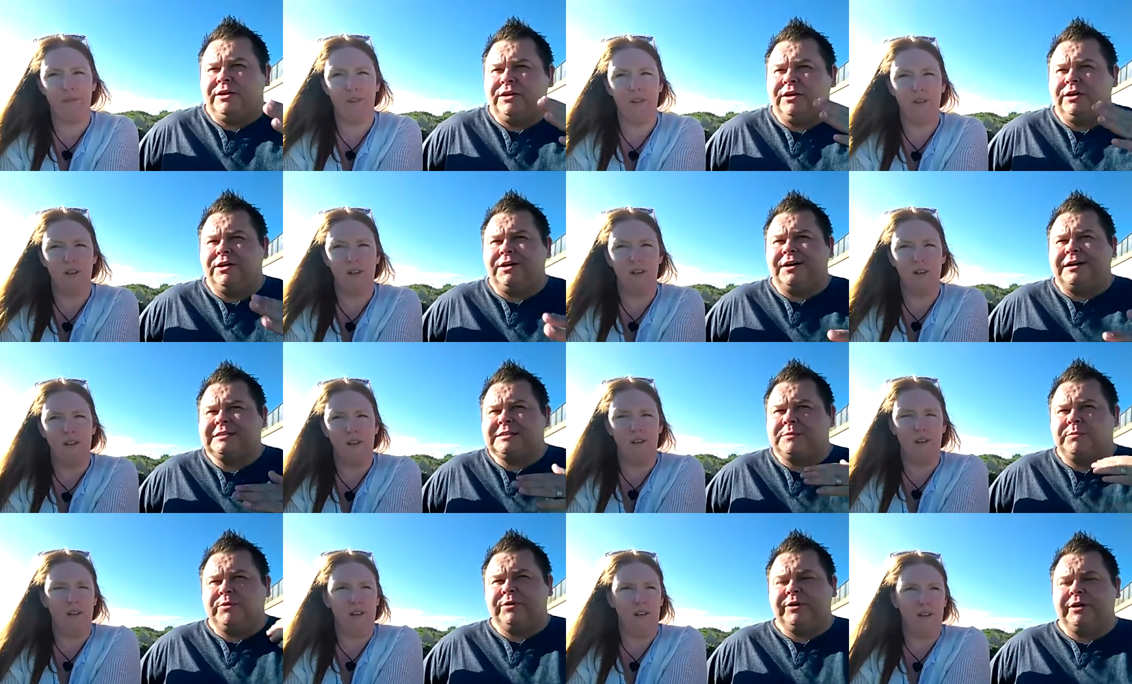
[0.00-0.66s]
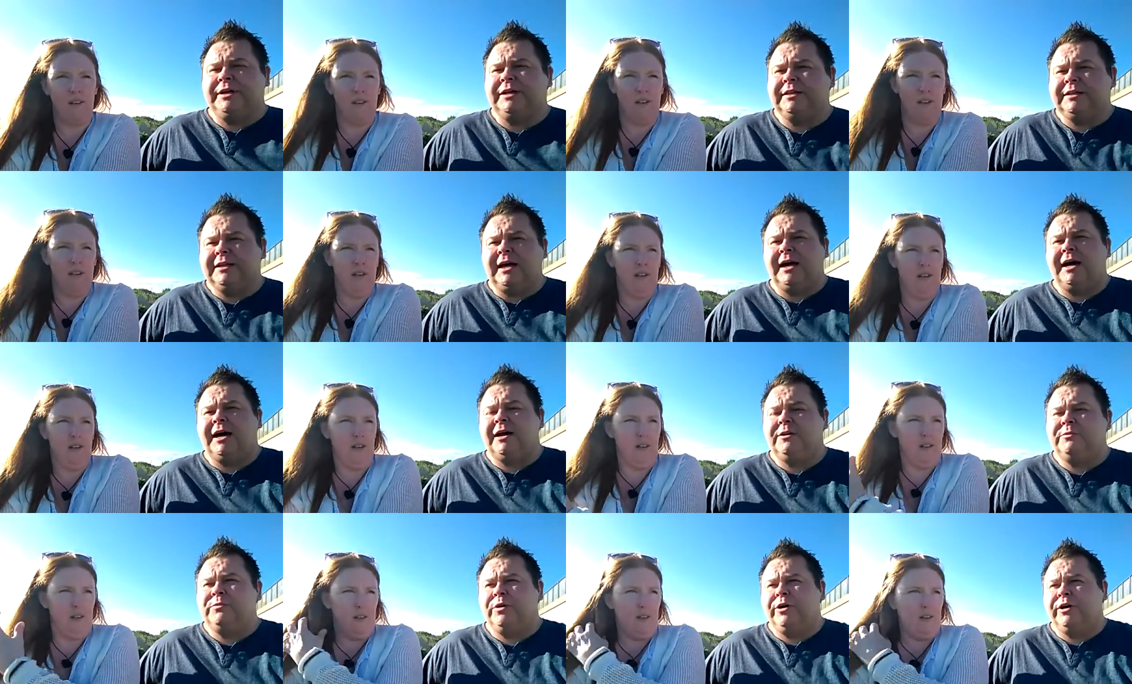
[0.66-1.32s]
Speaker 1: you guys are putting in the
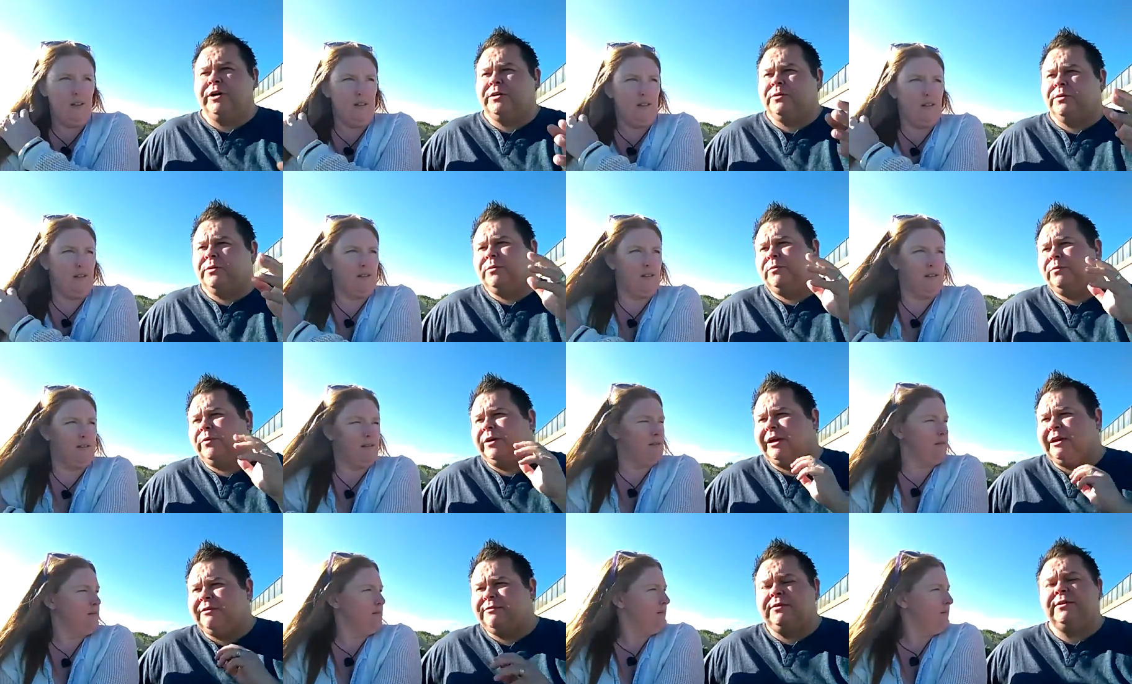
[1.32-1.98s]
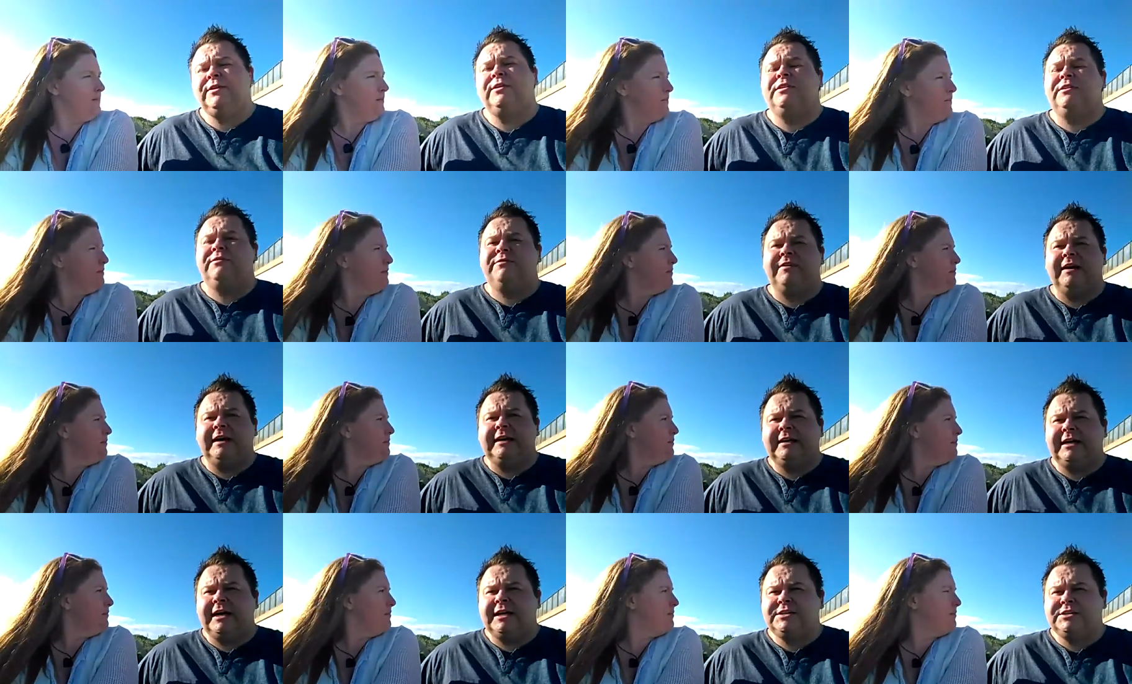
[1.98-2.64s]
hard work. We're giving you the
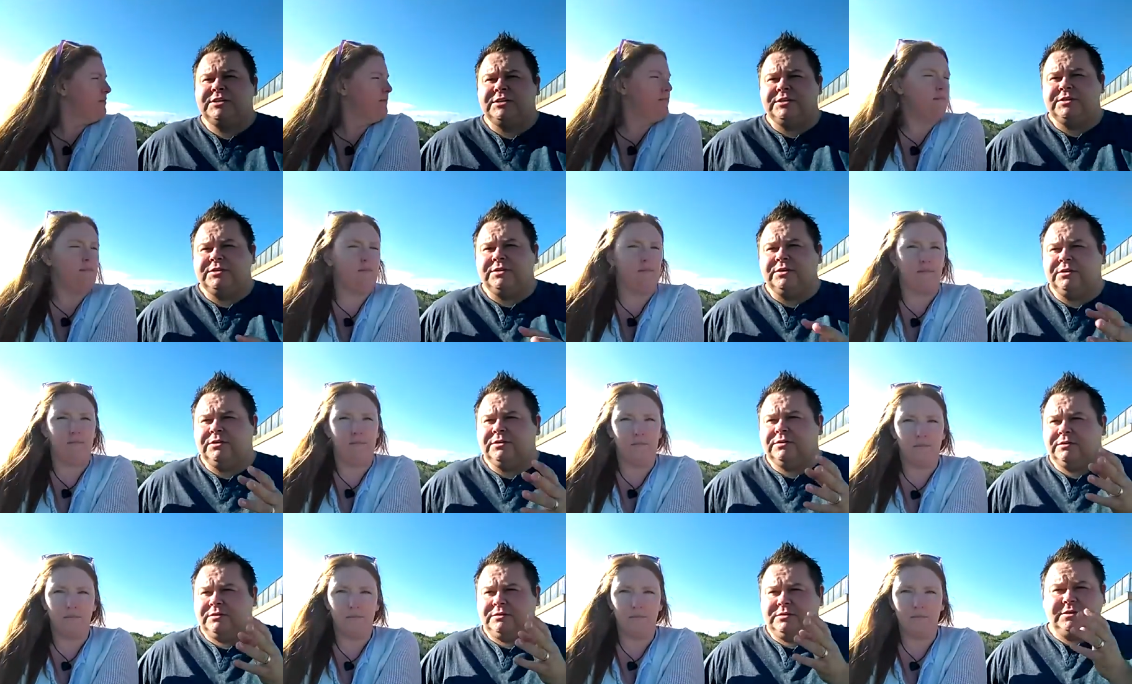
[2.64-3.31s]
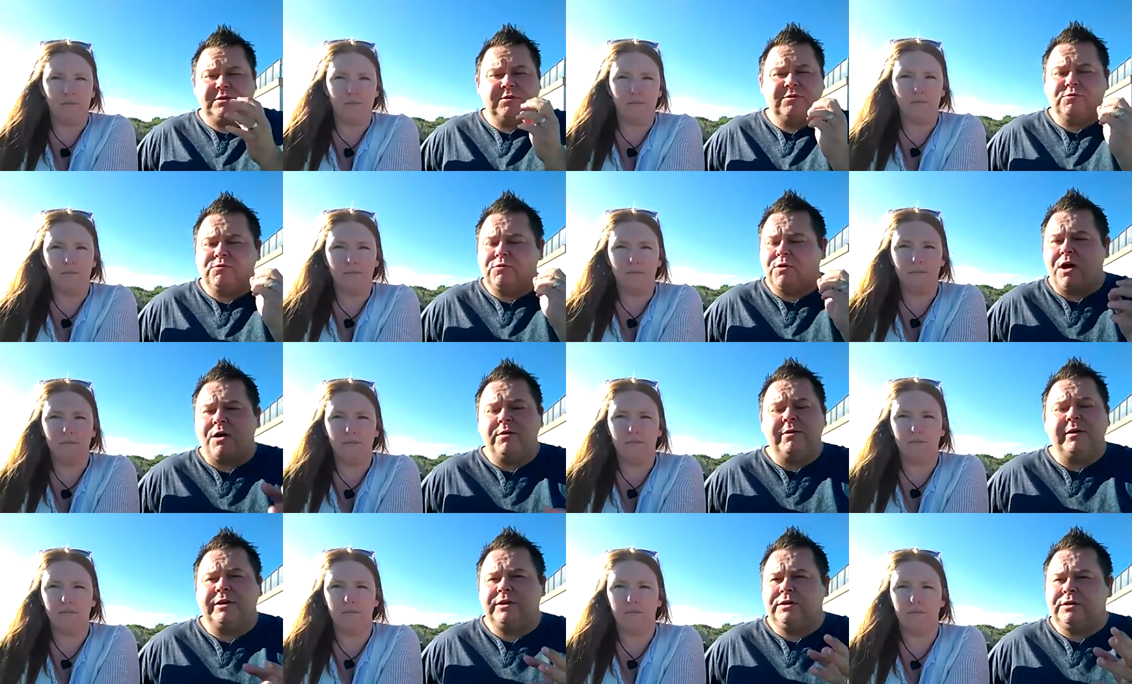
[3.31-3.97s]
foundation to
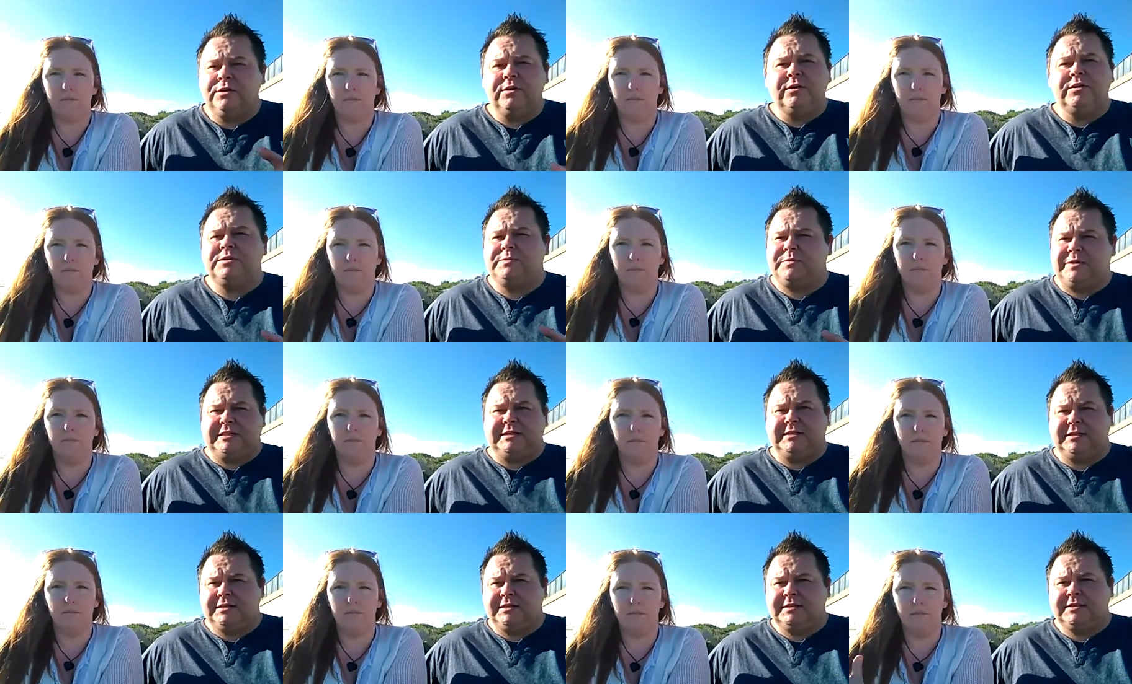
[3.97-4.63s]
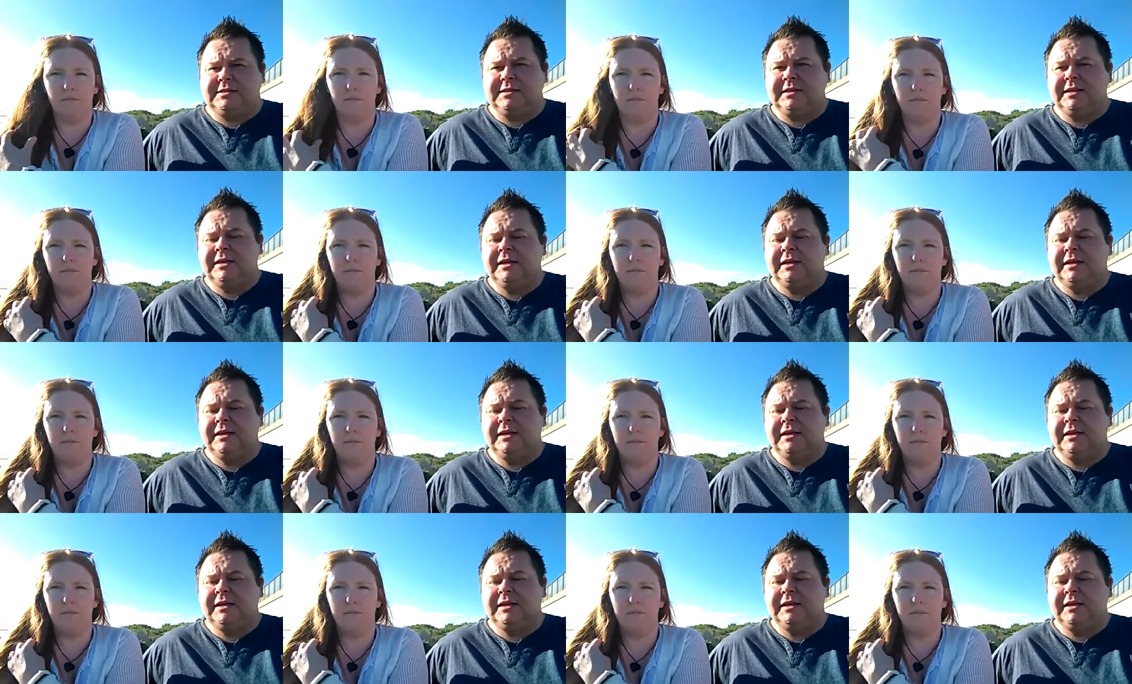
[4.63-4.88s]
grow a huge business.